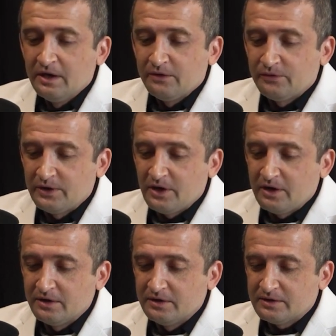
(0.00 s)
For
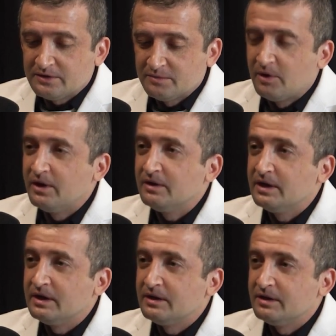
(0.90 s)
young, smart,
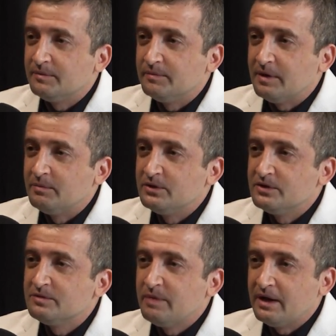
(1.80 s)
like um,
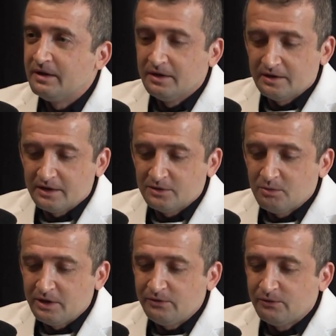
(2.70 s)
ambitious men, like
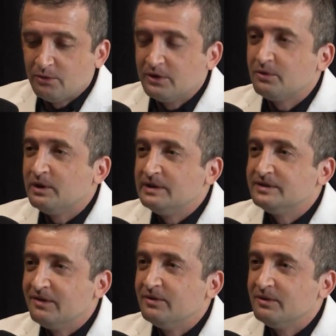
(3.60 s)
24 to
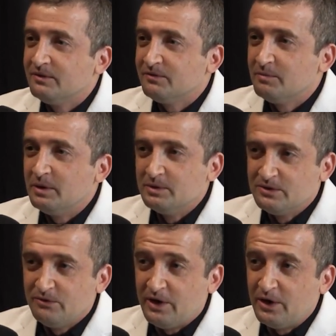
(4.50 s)
27, for me was
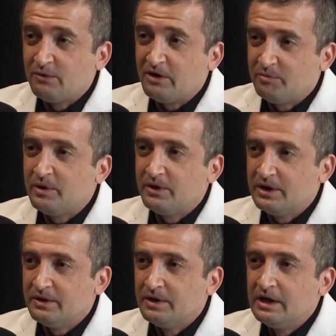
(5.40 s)
a very rough
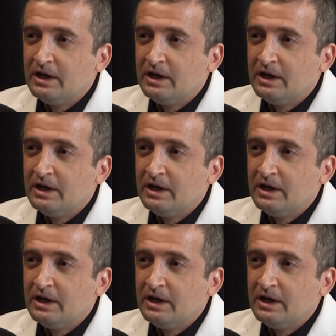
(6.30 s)
period